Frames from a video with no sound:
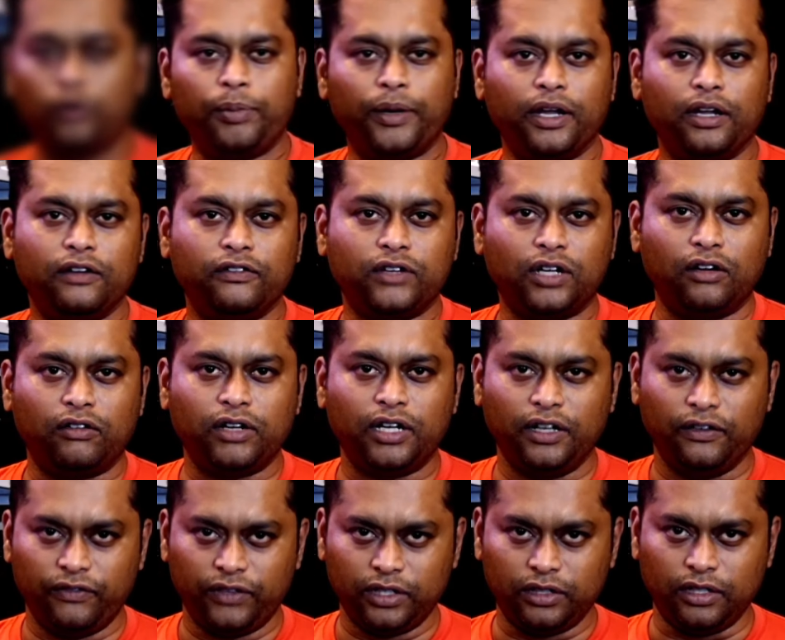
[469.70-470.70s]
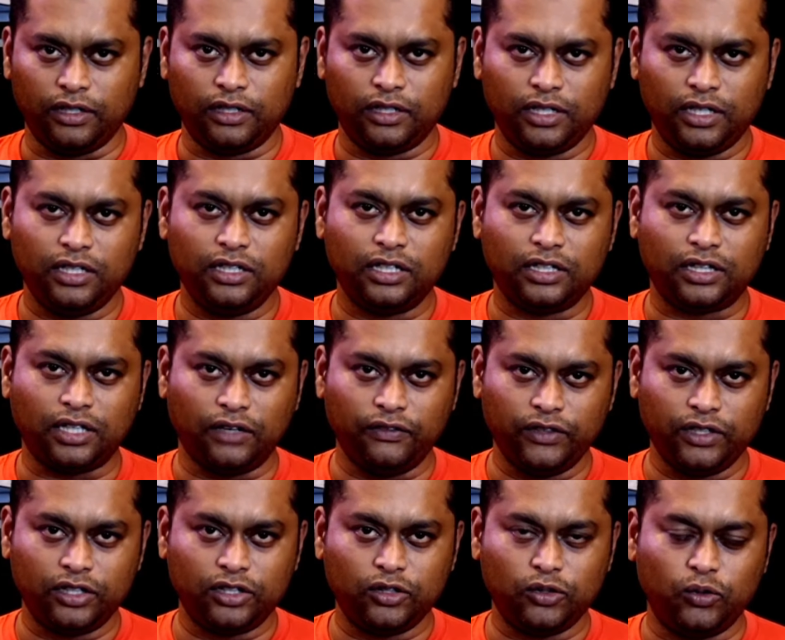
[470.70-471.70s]
hope I have covered everything. Idha
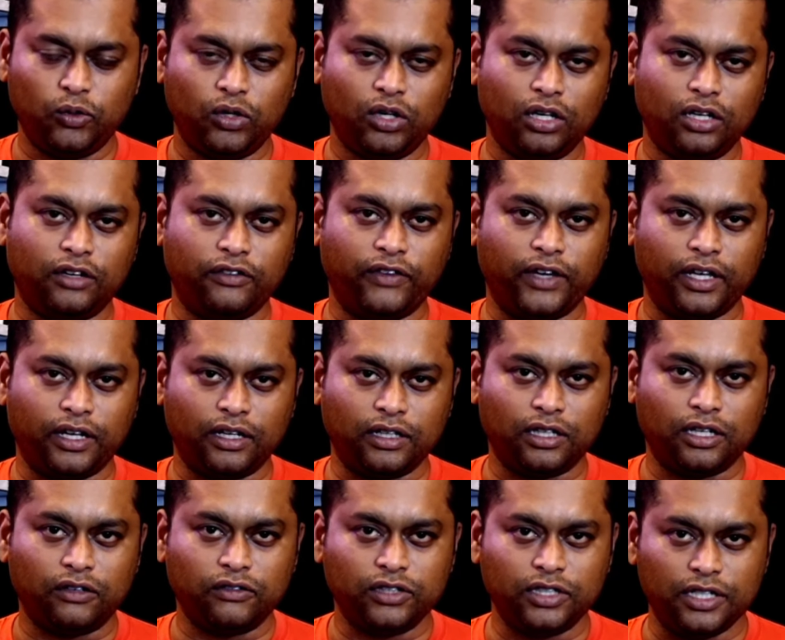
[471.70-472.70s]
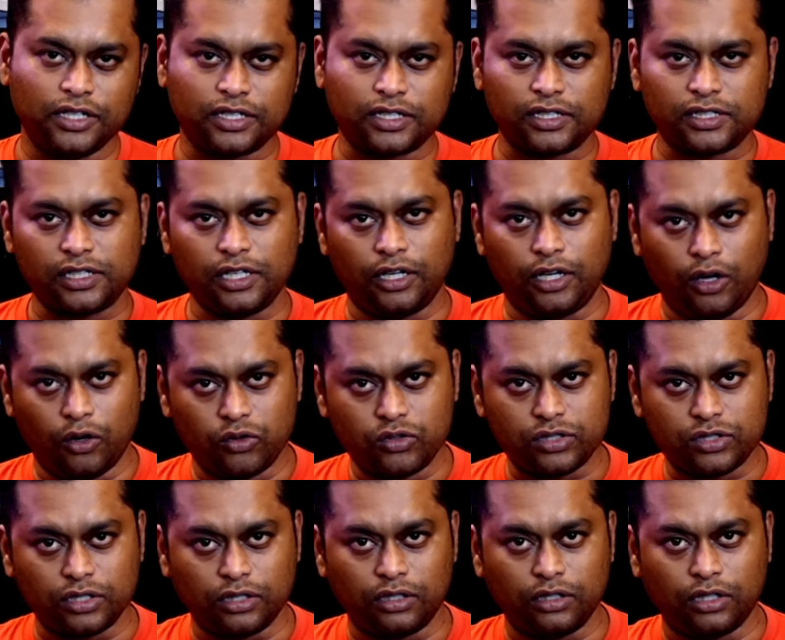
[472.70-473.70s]
thavirthu ungalku vera edavadhu discuss la
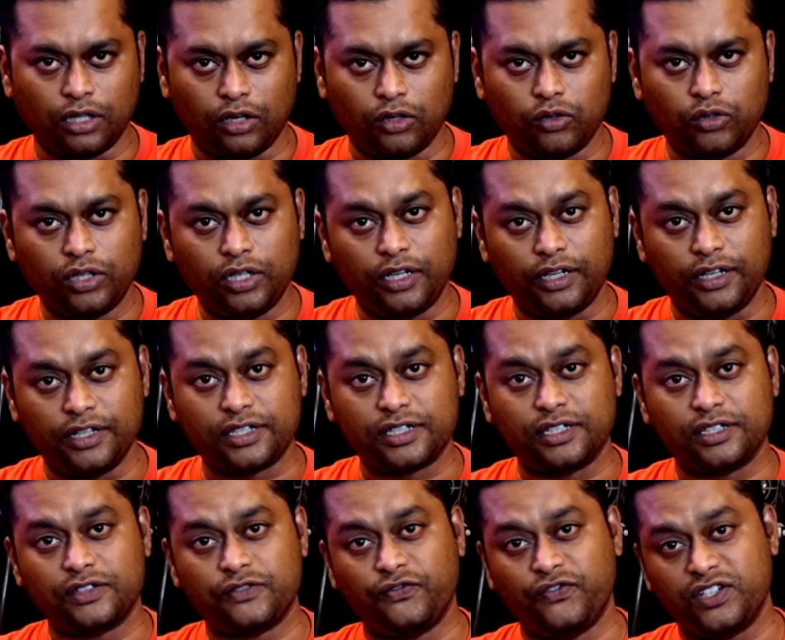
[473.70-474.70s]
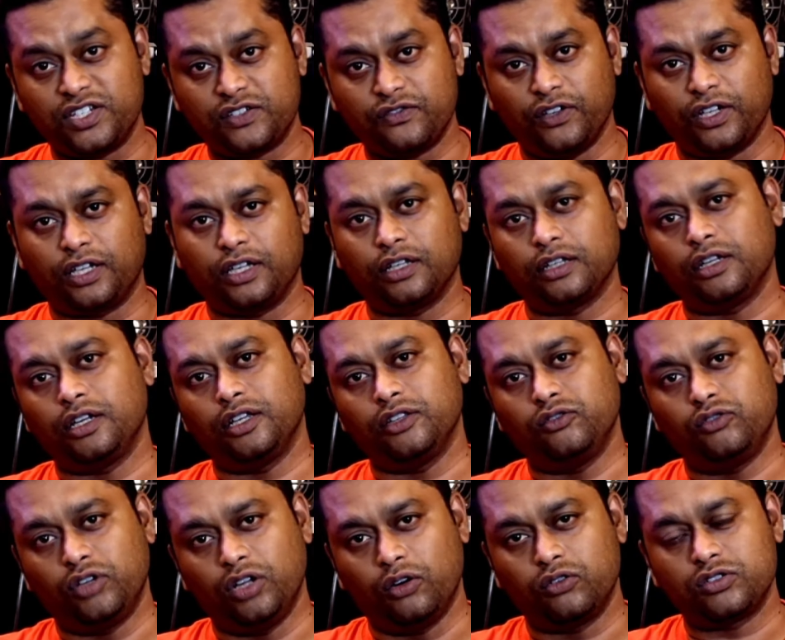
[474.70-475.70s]
doubts irundalo illa discuss fish vekkiradhula
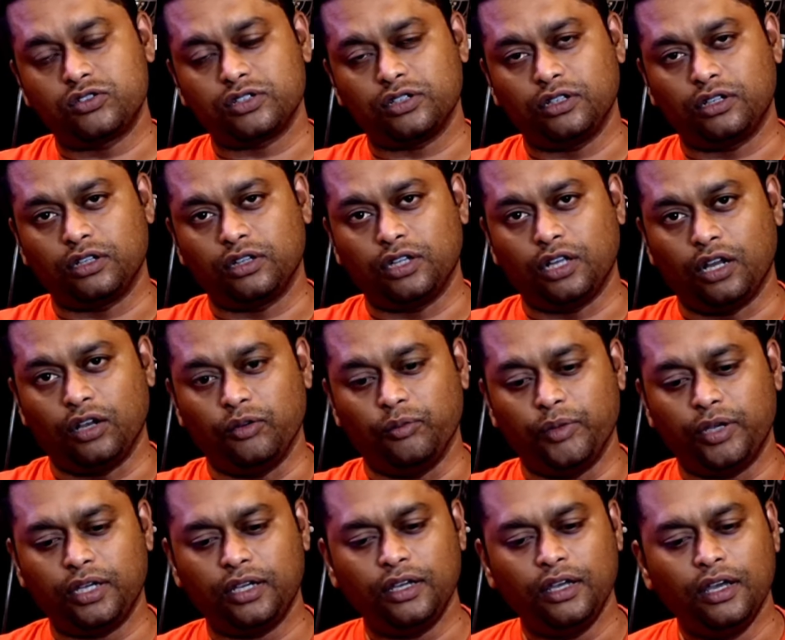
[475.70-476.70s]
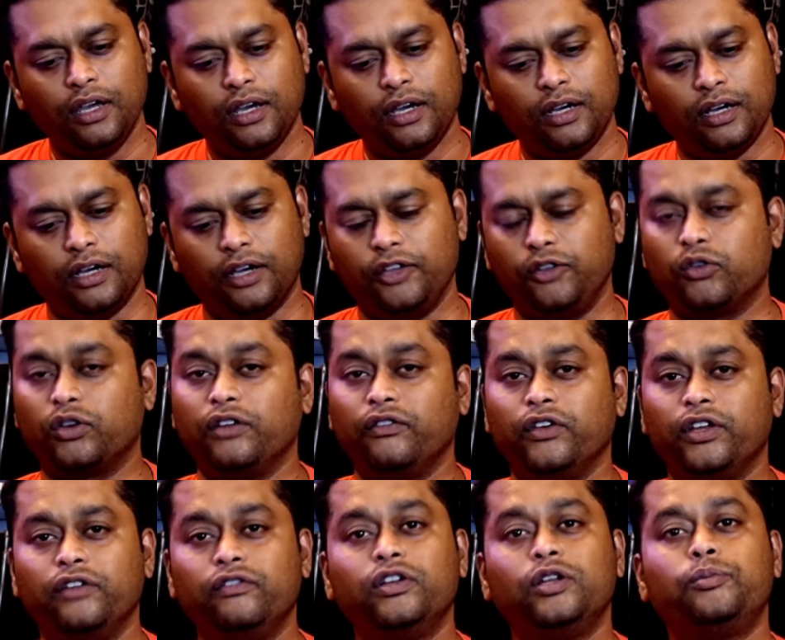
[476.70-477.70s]
edhum doubts irundalume uh, you can
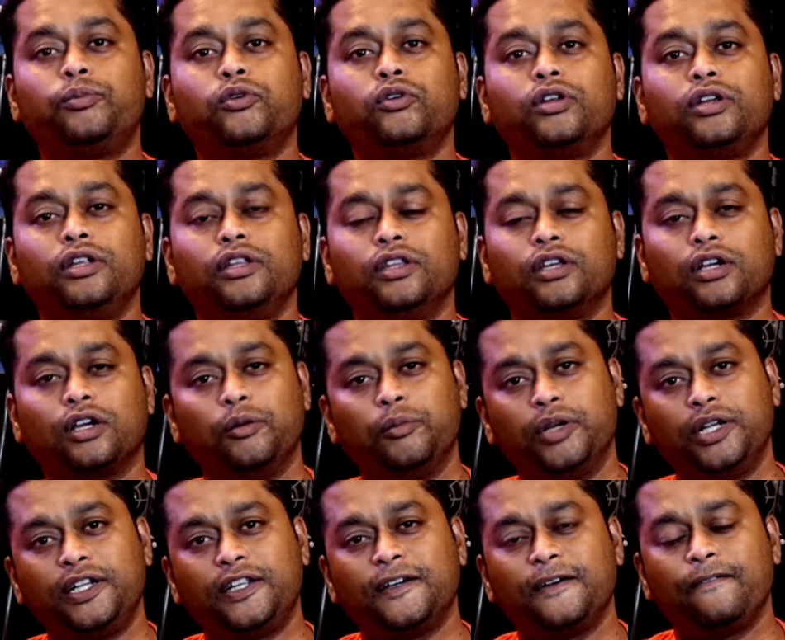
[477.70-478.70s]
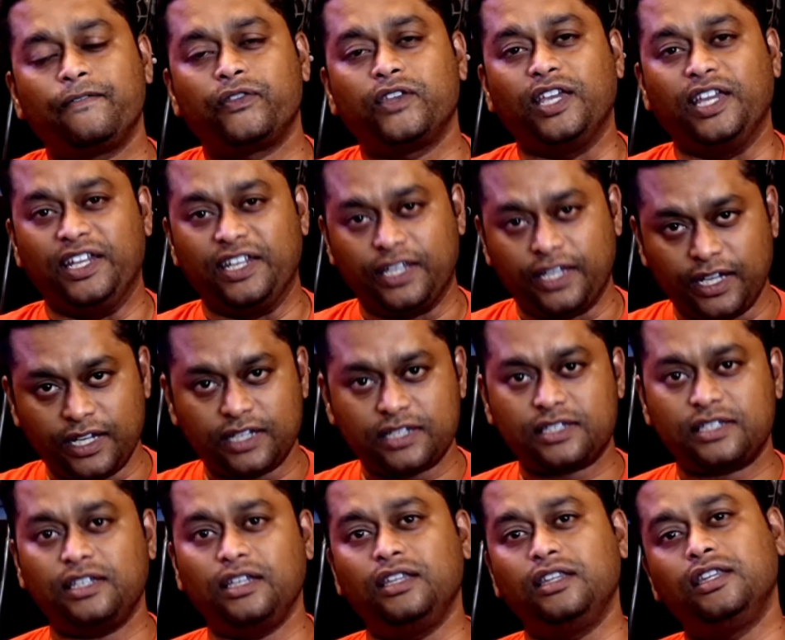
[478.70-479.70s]
very well put it in the comment. In
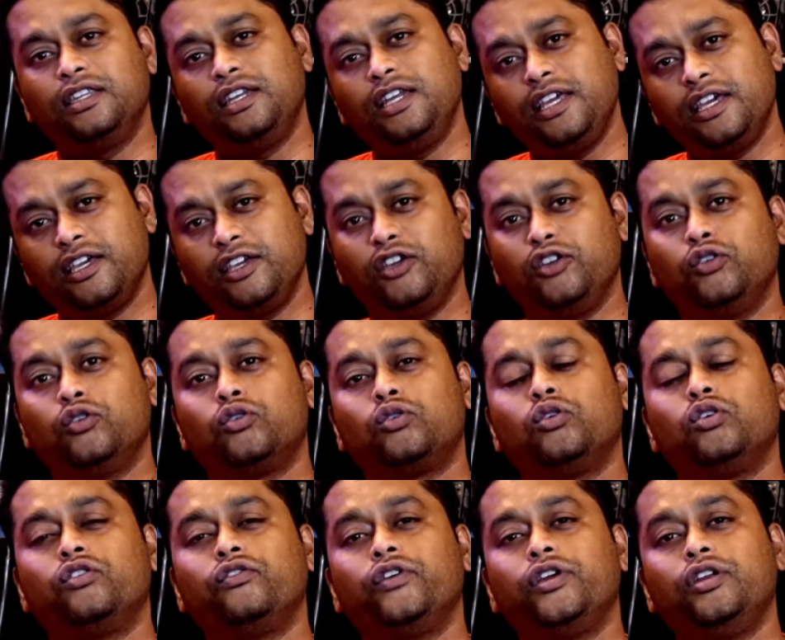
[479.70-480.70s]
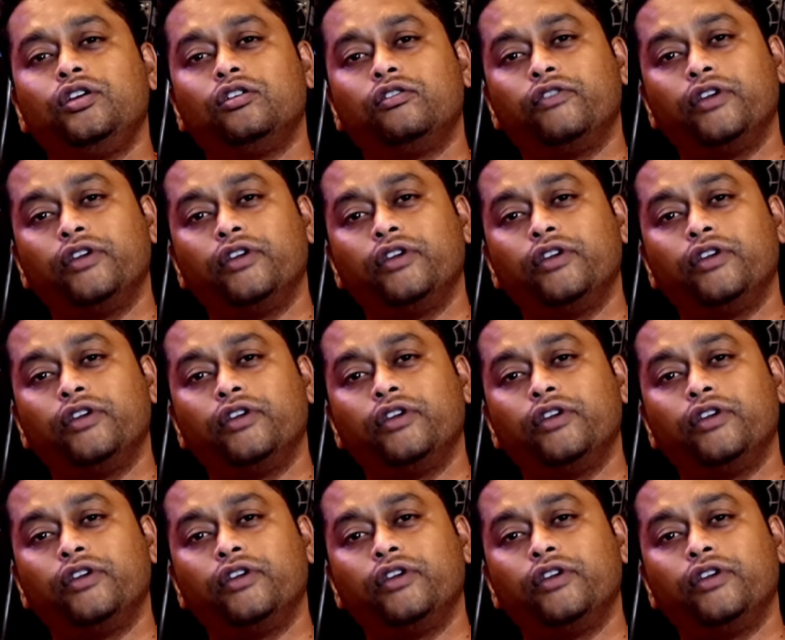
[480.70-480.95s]
case idiliye innoru or video